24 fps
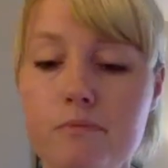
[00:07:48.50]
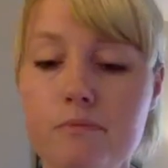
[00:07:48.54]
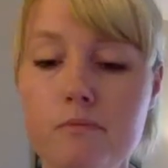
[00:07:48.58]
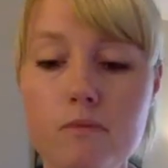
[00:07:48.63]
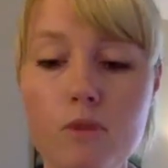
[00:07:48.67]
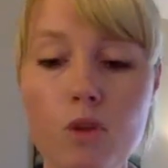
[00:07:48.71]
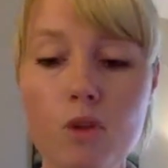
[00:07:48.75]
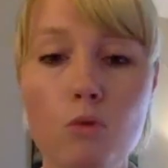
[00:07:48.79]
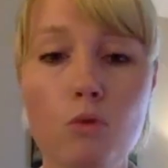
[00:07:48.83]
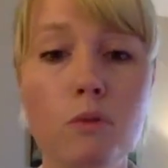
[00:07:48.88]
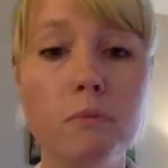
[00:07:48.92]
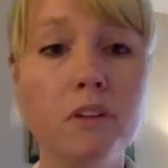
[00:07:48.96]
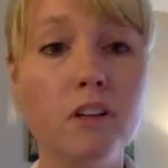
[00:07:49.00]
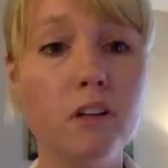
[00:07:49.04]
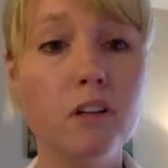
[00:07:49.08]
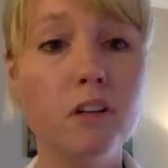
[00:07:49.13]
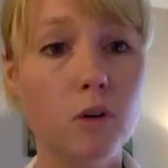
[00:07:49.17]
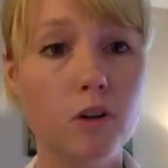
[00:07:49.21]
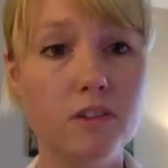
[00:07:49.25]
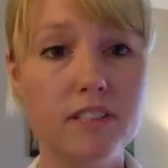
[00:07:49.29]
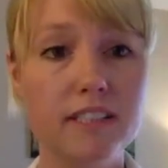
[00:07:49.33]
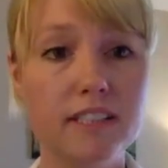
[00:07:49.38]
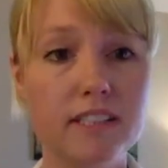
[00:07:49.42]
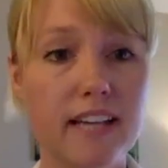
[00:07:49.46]
women are
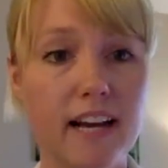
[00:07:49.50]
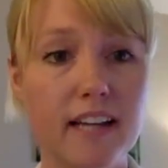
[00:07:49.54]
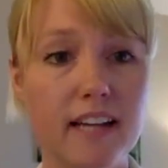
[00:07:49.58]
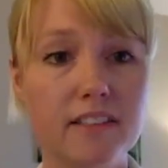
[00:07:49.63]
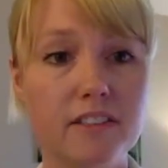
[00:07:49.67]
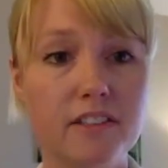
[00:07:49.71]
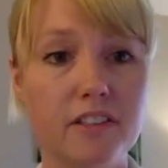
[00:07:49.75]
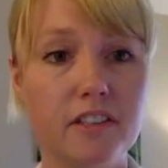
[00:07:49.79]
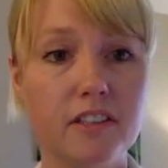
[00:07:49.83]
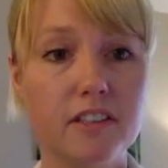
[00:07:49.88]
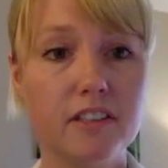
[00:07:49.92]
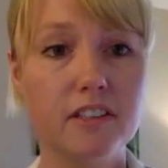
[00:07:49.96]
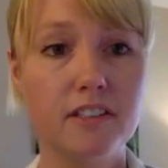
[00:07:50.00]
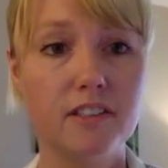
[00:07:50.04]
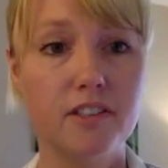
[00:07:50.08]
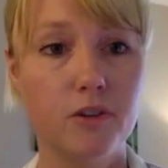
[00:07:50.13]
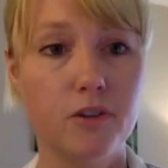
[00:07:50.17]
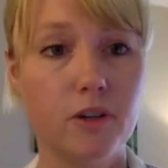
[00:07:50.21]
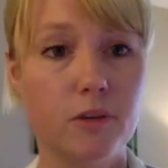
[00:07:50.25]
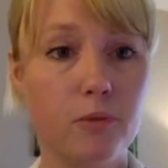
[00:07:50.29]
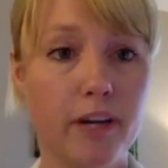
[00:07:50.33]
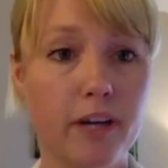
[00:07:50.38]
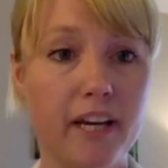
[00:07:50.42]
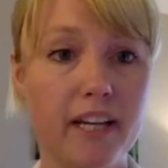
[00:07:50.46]
multitaskers, and so
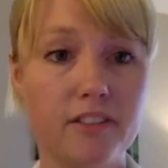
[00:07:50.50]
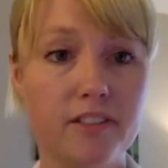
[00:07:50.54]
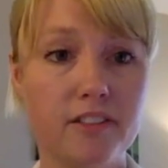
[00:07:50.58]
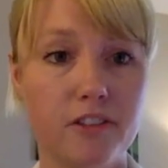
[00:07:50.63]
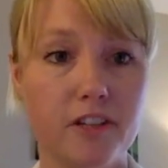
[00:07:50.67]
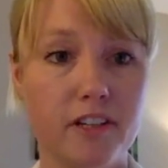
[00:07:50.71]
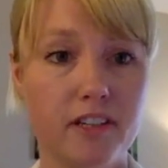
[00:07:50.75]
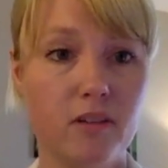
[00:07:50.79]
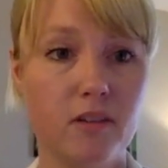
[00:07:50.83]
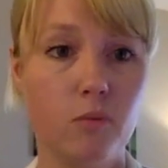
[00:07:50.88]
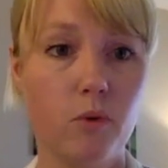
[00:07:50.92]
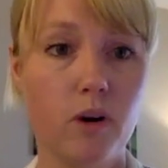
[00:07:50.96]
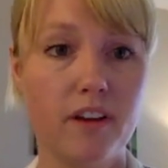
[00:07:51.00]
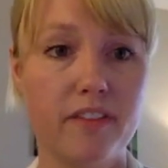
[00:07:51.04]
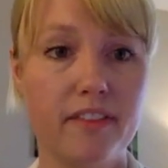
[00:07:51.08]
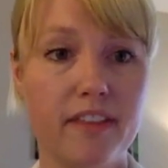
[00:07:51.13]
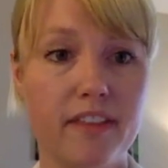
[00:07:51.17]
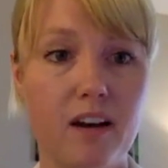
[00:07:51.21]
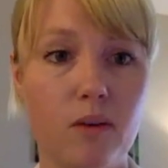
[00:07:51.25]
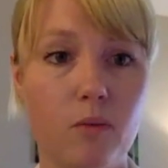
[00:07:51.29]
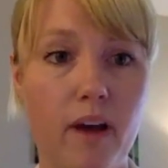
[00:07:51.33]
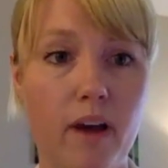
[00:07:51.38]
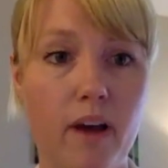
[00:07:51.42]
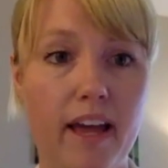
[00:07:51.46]
our brains are going to work
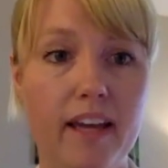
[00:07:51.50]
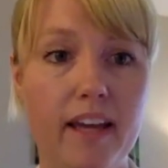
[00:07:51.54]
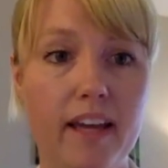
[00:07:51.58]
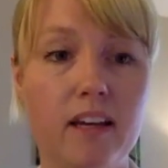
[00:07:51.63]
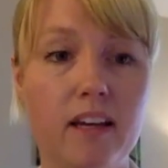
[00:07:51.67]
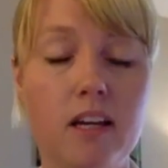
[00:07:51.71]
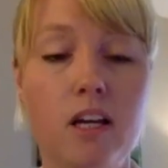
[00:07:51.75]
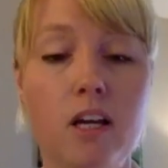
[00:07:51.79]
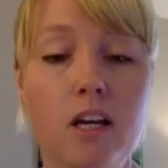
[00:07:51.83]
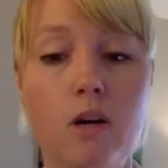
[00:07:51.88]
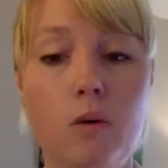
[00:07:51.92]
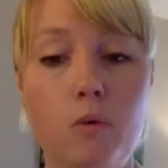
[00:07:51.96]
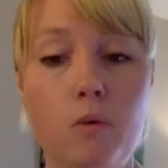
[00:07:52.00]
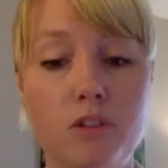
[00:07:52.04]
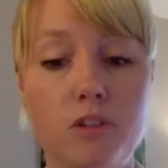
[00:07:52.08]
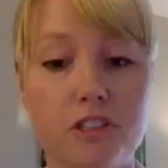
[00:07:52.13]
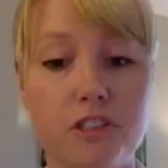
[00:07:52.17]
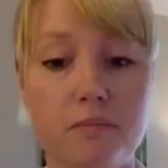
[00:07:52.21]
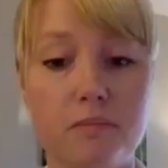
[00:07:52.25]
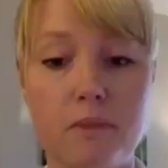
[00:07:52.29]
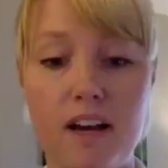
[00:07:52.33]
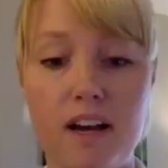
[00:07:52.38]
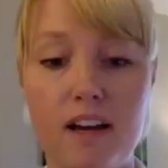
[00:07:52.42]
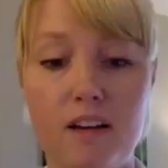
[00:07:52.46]
that way, which
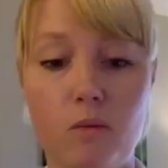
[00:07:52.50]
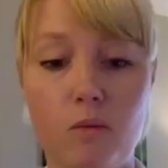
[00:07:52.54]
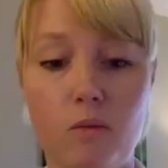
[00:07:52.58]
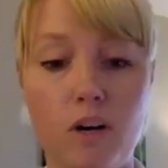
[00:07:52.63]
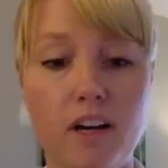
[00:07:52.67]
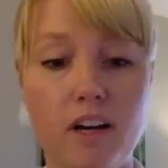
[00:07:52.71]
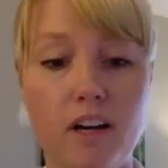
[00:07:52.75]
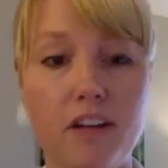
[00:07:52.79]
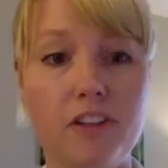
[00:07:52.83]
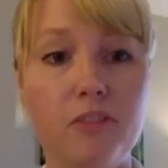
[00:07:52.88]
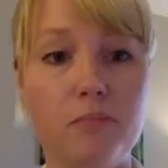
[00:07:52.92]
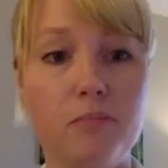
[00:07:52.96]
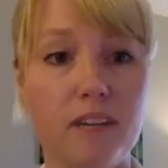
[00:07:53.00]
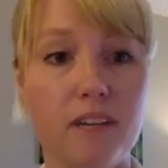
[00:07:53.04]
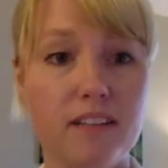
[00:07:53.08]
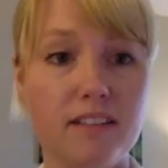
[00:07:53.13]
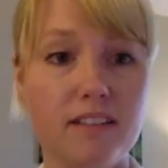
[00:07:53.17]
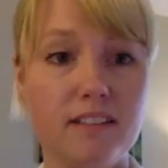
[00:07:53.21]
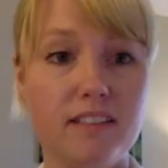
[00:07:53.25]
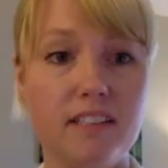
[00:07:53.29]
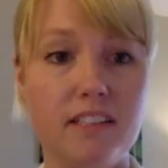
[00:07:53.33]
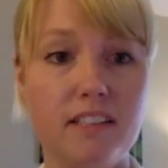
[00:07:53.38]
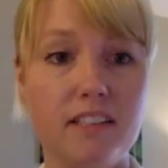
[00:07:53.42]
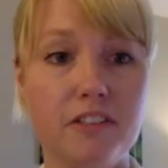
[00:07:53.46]
is why you might
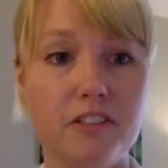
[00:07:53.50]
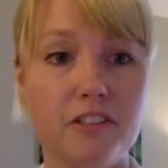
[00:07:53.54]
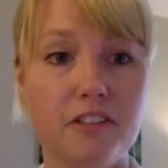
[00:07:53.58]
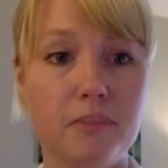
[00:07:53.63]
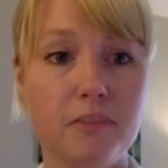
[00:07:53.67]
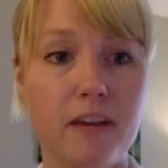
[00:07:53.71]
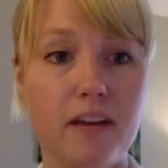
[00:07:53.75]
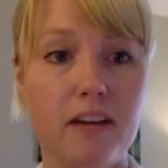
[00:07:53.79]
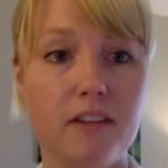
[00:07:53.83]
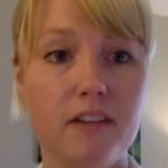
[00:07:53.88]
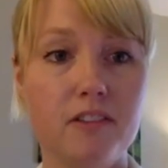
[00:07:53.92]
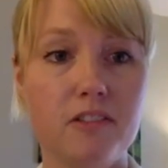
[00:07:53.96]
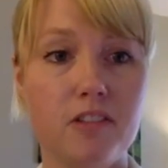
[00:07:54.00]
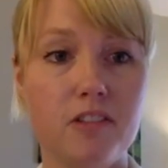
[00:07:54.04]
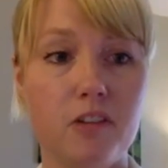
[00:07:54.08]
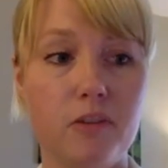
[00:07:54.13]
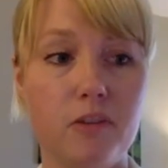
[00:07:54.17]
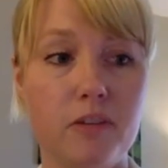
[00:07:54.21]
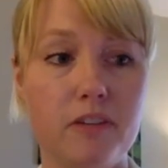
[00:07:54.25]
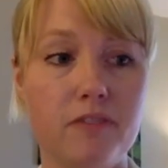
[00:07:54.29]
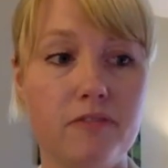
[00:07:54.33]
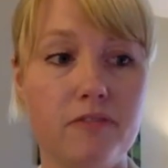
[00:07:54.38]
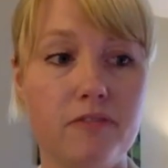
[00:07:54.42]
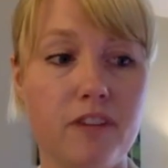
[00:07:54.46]
see your spouse
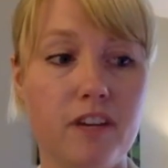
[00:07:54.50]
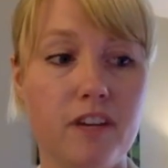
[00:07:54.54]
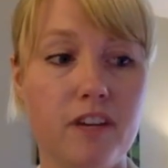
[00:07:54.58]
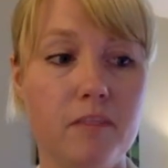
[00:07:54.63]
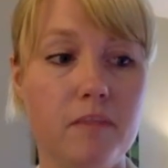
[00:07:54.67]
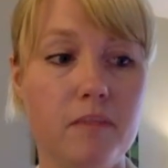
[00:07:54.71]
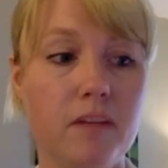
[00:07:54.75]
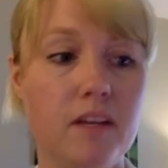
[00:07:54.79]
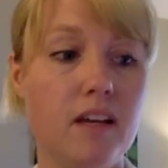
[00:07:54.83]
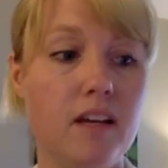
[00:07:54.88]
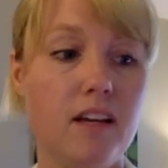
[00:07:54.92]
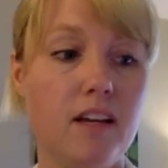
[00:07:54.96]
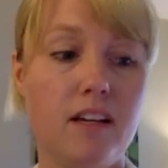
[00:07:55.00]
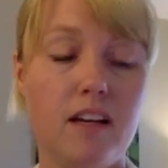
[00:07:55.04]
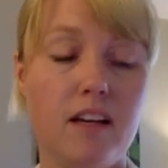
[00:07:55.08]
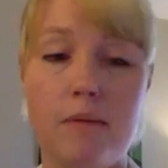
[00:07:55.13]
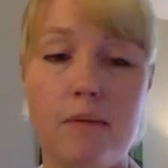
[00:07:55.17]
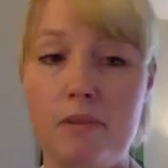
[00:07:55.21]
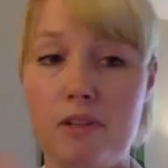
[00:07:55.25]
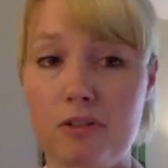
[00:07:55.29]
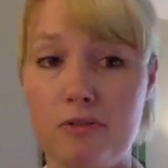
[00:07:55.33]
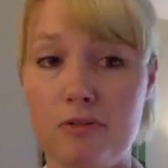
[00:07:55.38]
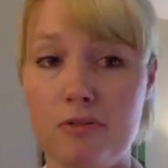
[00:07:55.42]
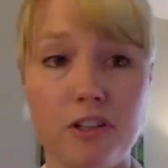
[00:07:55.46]
going from,
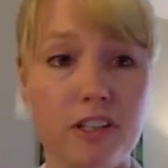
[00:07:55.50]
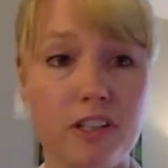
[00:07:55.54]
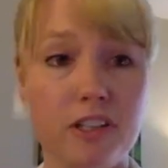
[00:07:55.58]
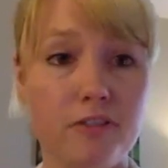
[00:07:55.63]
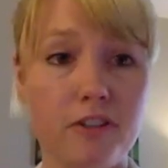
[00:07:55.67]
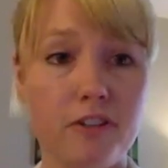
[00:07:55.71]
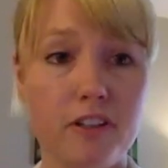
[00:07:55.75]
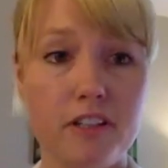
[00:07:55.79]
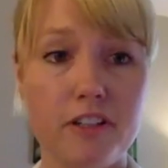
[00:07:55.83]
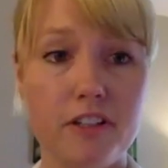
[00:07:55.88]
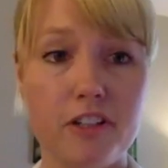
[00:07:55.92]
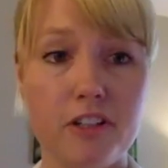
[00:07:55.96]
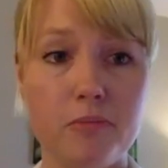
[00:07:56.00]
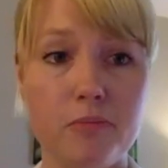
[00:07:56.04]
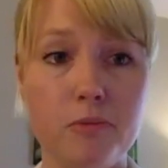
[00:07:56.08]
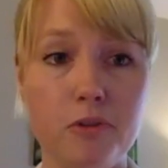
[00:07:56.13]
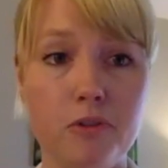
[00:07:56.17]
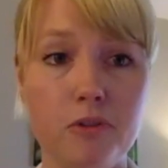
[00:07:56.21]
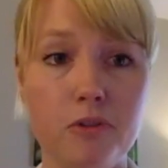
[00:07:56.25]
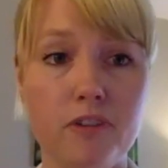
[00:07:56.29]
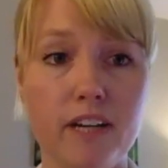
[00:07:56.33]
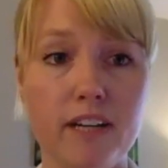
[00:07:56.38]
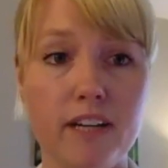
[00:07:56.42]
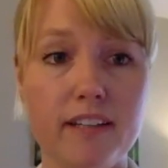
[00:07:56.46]
I'm in a really, really good
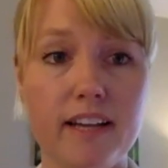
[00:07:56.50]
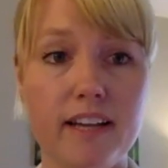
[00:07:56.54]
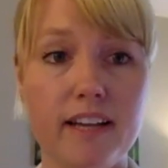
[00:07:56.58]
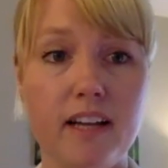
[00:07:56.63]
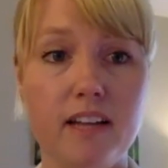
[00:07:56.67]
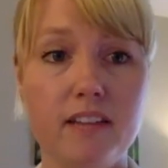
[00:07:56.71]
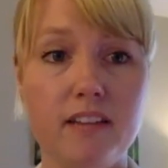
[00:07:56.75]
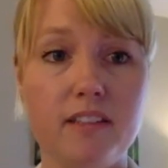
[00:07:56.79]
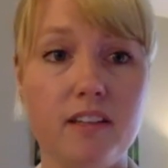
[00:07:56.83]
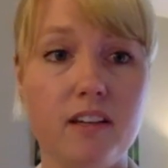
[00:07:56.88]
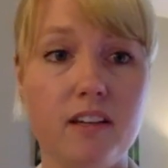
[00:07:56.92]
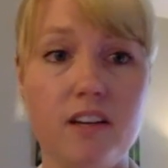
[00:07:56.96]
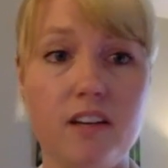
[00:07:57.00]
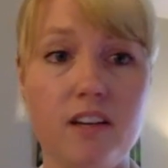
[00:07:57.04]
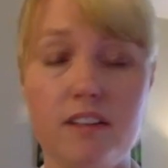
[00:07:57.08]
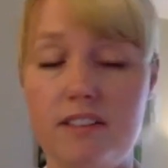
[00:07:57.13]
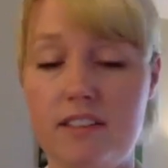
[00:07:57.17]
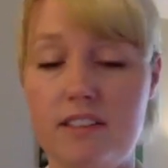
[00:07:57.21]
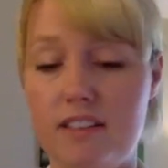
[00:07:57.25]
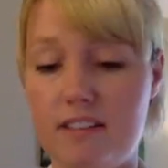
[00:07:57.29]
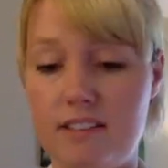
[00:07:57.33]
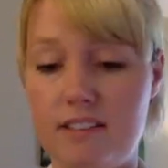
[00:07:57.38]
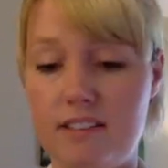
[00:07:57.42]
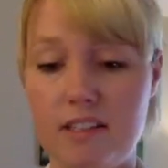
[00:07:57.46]
mood right now, to all of a
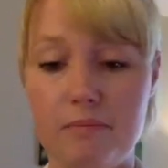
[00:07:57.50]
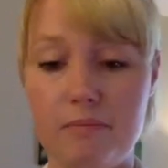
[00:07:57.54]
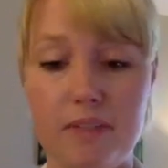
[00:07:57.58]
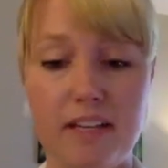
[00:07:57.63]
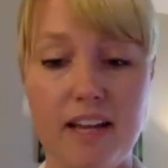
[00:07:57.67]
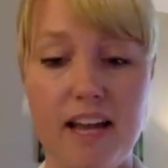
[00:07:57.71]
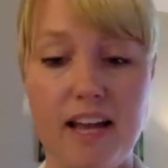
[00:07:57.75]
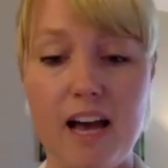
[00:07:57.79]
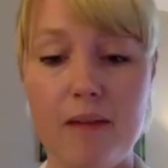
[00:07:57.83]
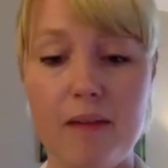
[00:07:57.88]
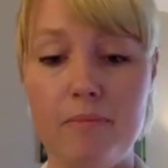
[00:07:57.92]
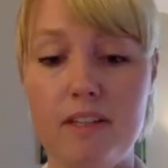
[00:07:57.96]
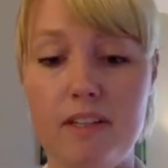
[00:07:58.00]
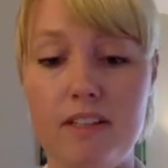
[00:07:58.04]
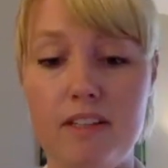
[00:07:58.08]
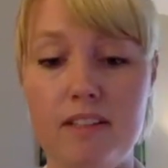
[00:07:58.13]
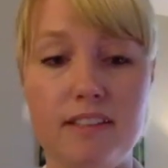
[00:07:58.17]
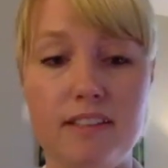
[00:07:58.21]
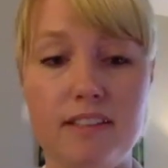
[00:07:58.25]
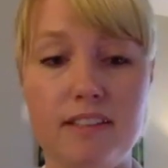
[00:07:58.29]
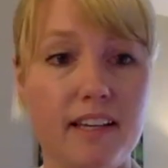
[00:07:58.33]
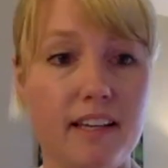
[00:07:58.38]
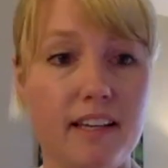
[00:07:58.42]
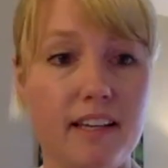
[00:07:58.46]
sudden something
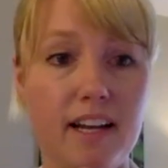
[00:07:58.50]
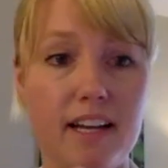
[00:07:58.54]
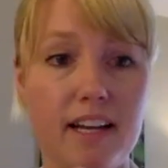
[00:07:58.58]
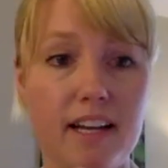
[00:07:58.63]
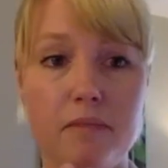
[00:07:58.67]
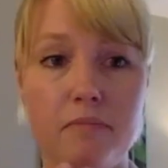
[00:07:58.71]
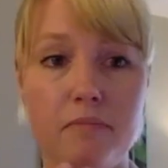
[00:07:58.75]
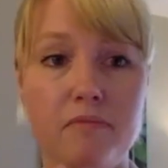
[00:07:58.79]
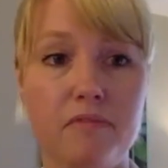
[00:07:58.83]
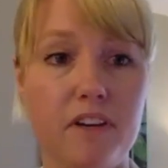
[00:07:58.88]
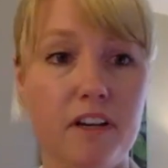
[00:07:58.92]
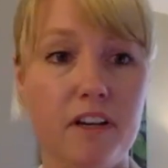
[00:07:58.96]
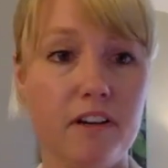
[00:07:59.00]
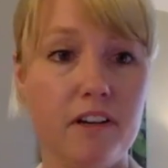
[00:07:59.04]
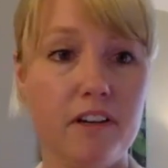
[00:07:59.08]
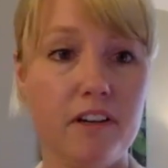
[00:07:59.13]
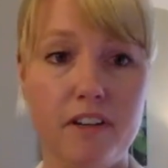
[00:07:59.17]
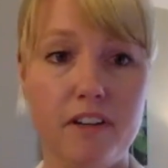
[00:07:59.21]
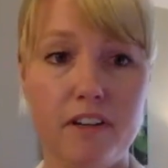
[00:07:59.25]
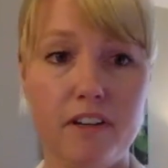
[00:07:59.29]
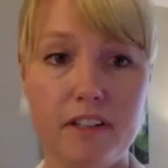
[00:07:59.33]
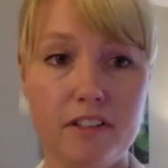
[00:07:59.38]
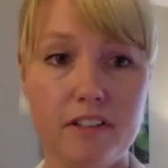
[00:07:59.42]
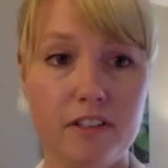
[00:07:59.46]
happens and I am very,
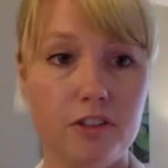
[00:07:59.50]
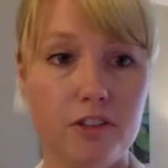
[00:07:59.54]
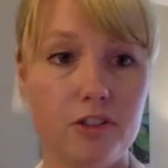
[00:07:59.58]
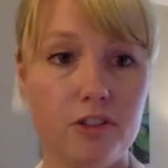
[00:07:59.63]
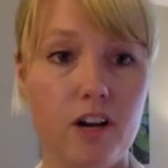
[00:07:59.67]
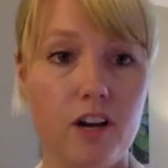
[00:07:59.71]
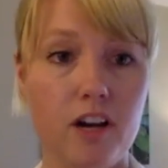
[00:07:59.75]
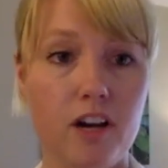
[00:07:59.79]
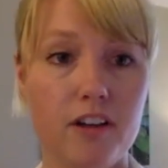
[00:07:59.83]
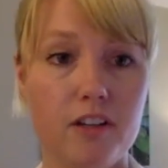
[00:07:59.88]
very distraught and